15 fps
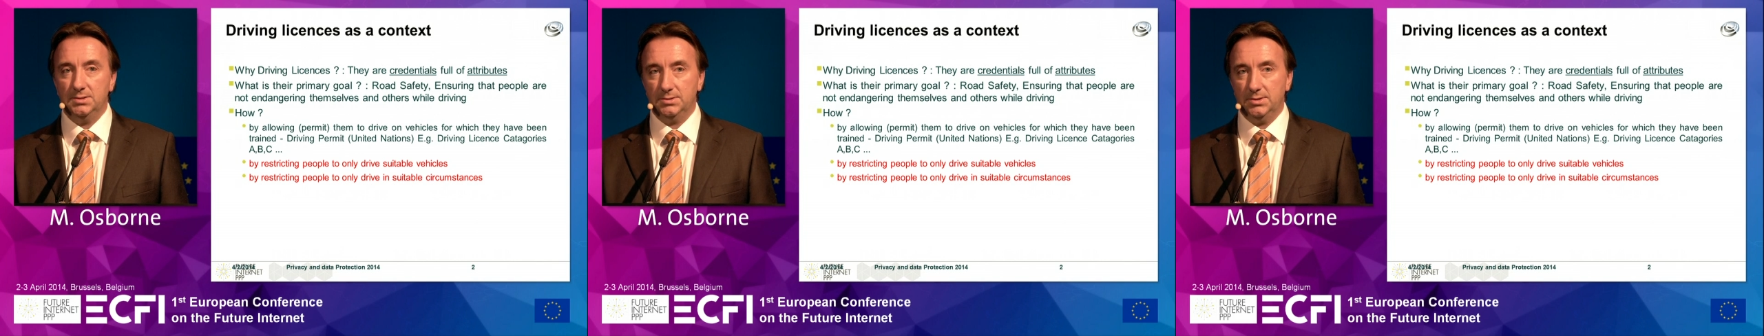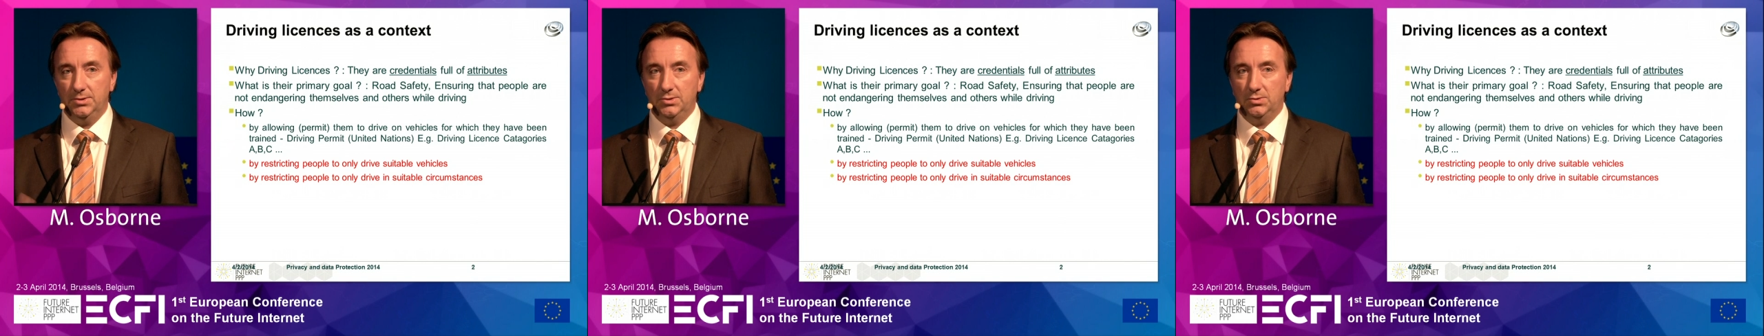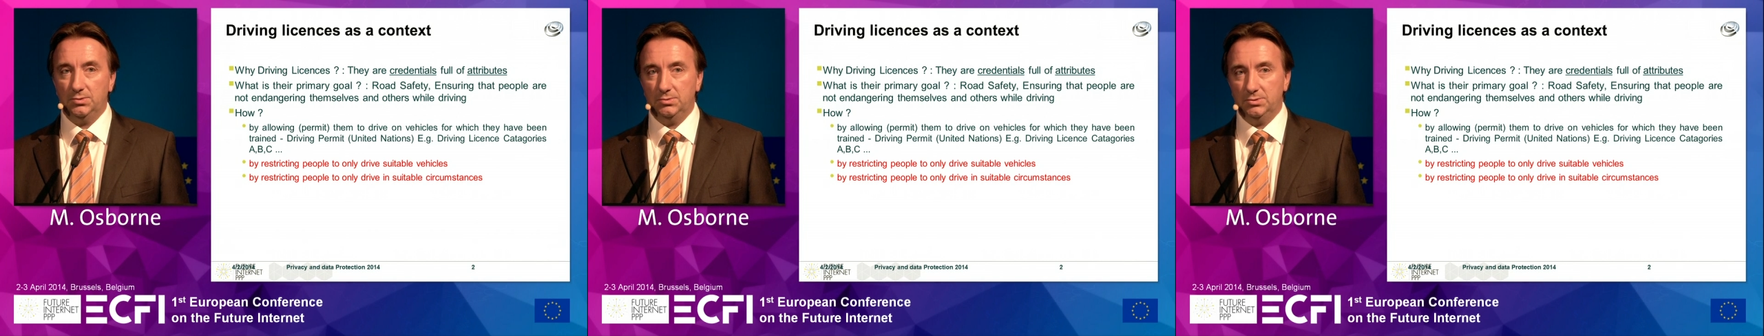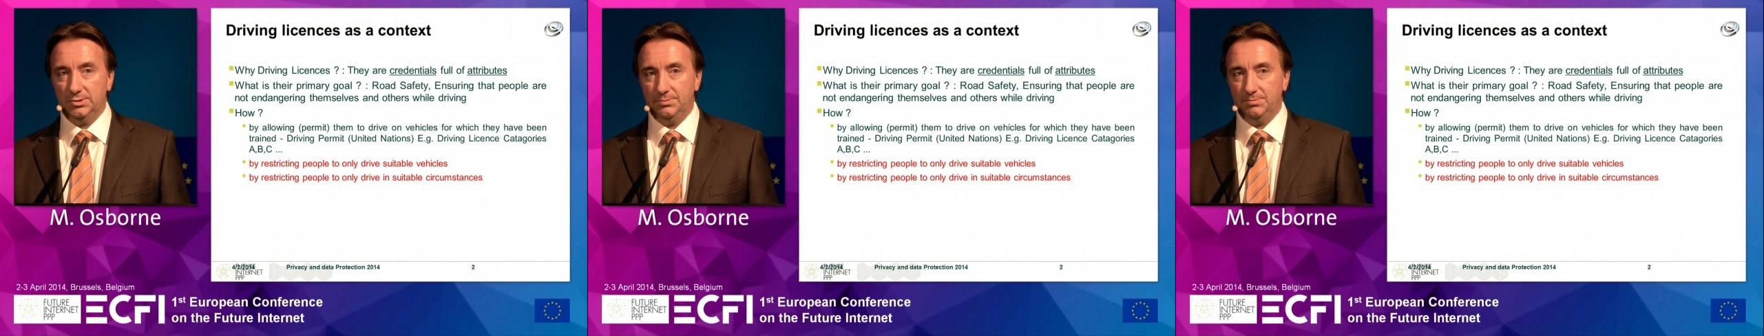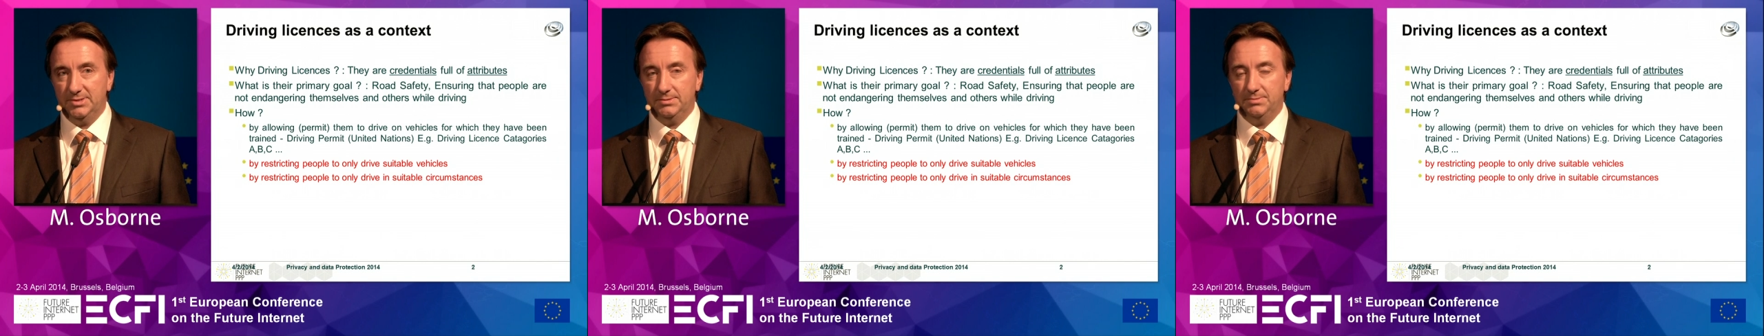So you
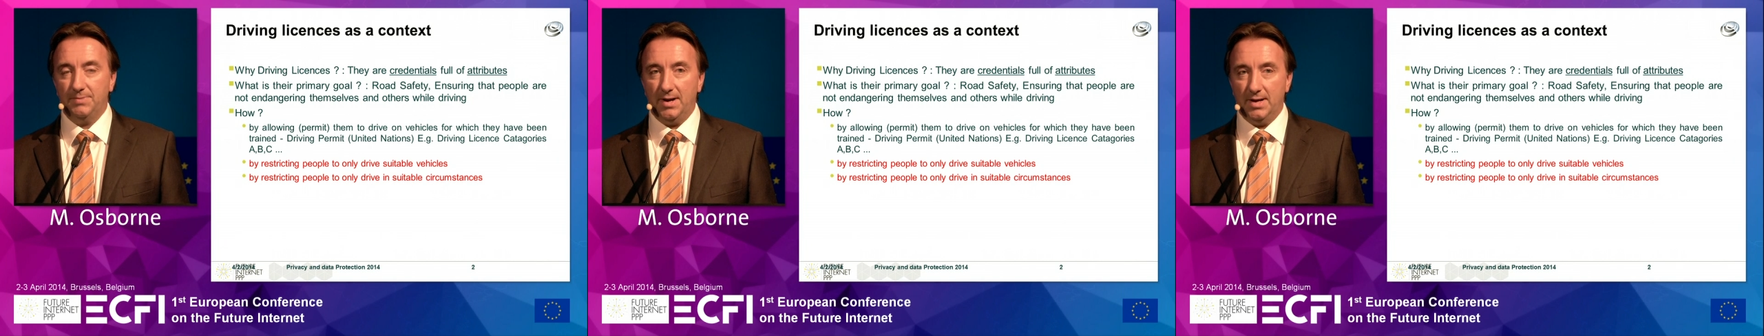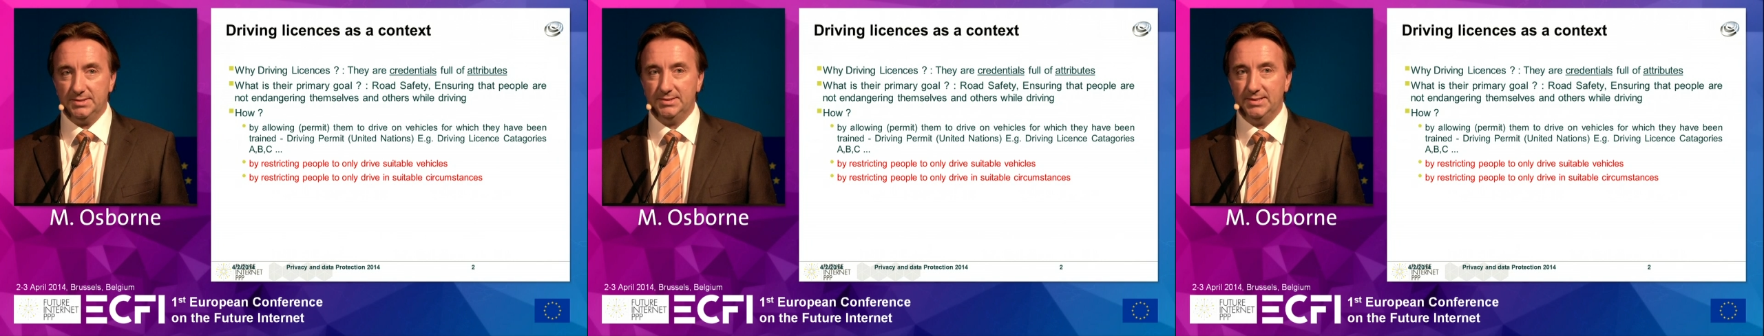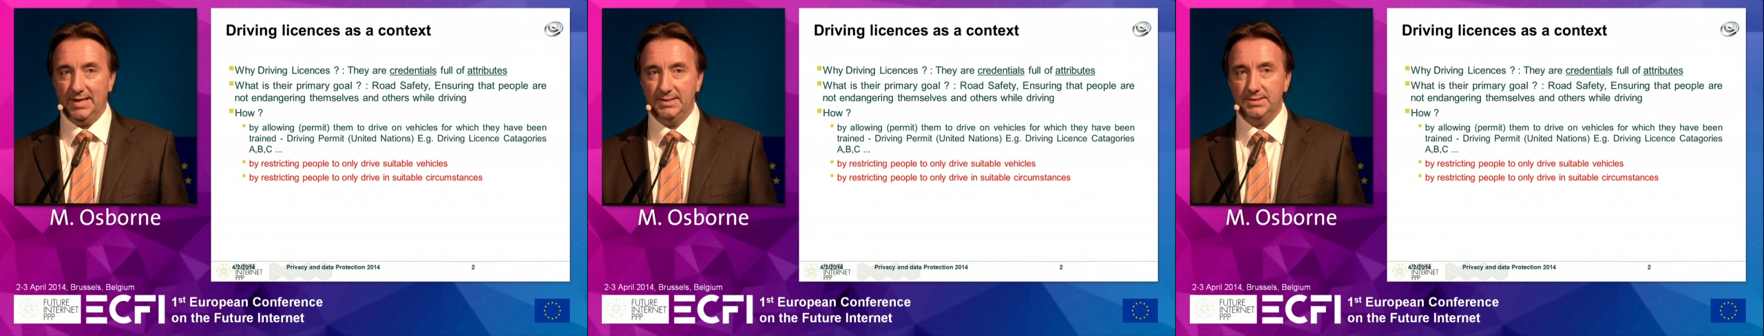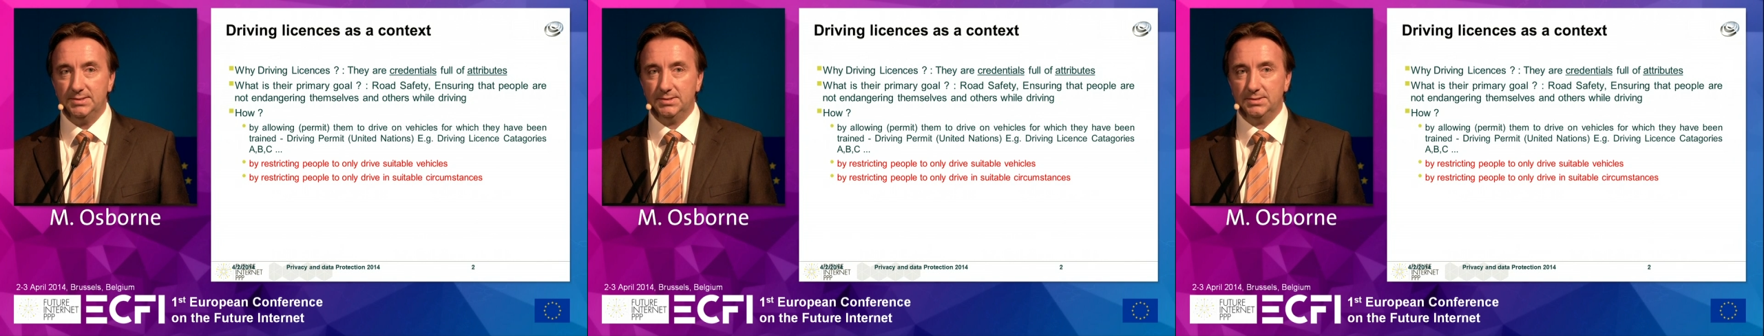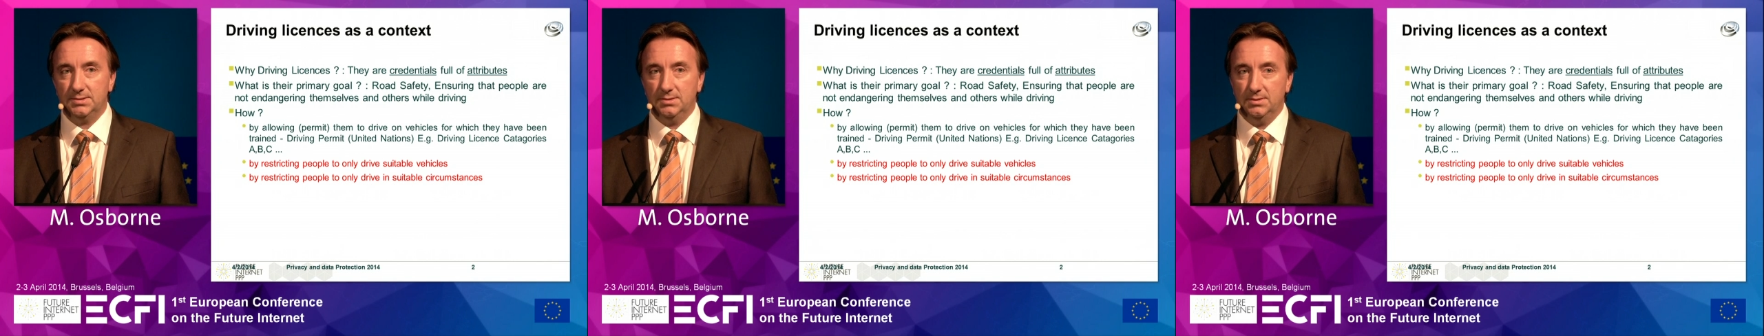pass
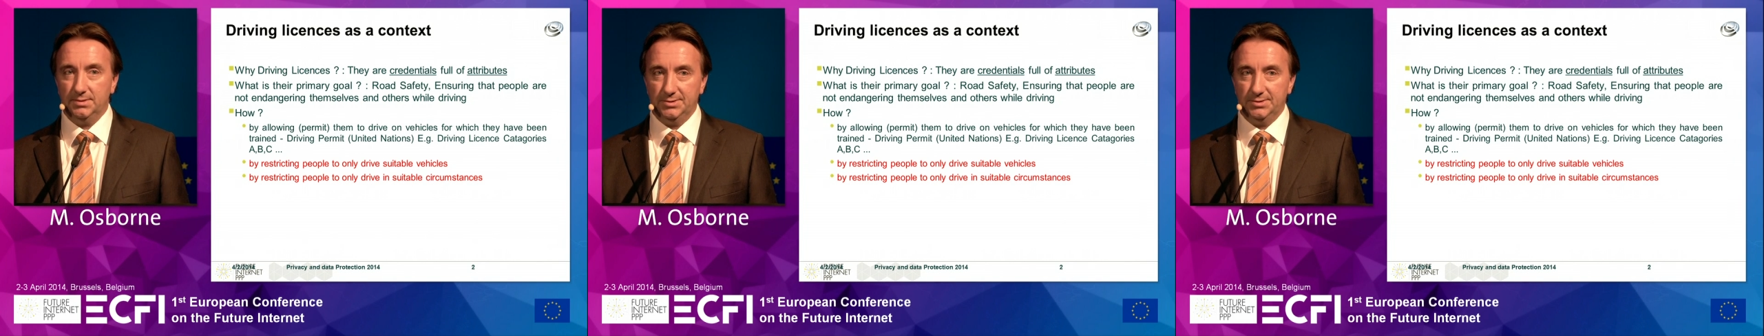tests